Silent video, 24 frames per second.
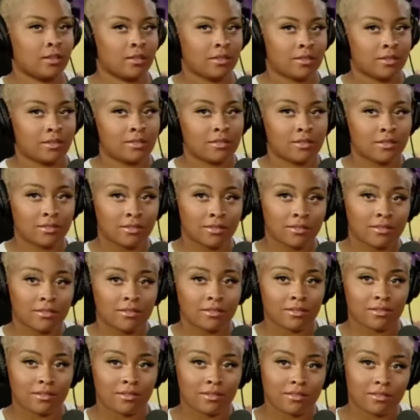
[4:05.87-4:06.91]

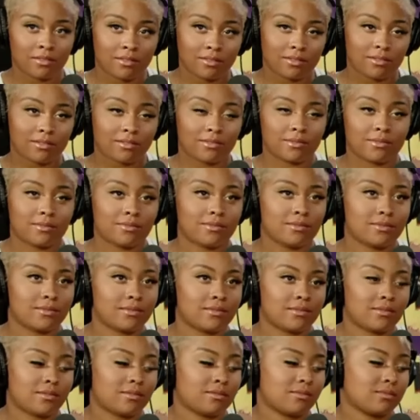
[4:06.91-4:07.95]

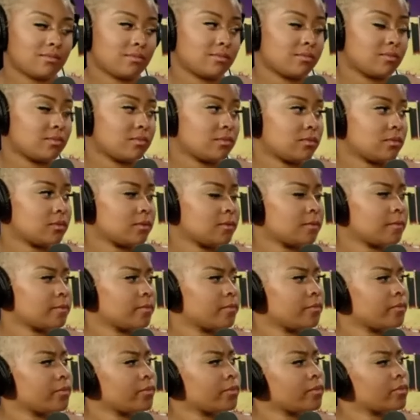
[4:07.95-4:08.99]

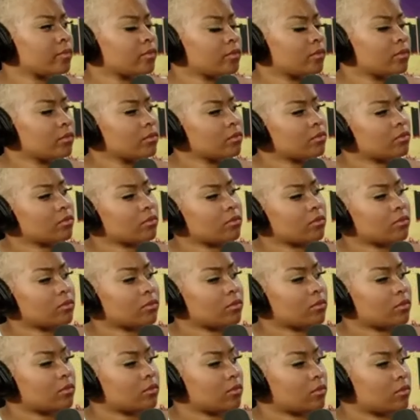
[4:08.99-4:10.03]

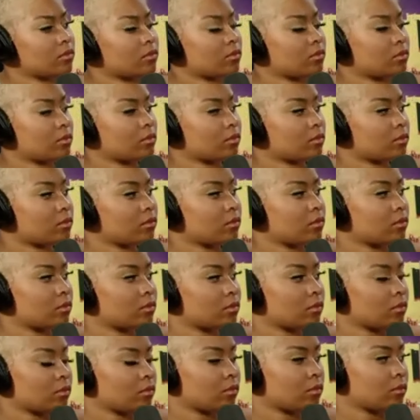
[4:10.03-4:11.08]

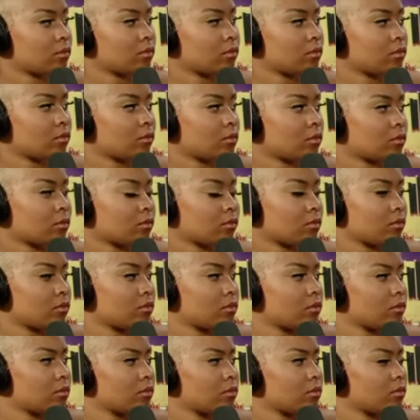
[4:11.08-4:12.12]

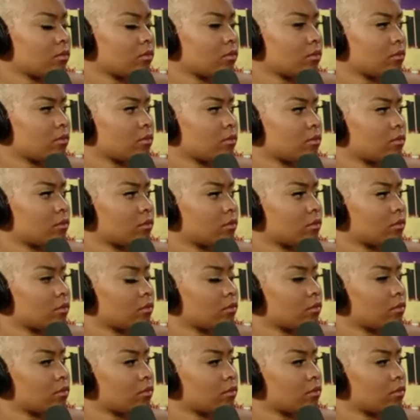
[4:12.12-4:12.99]
[no speech]